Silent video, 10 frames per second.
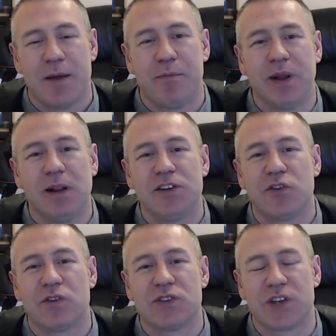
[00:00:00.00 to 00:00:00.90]
Build your
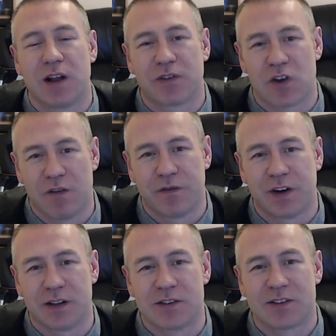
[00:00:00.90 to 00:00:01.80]
own
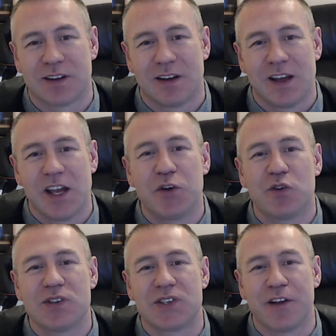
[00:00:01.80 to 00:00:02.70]
self-confidence, your
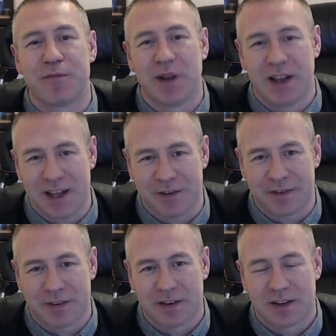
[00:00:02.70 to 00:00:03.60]
own self-belief,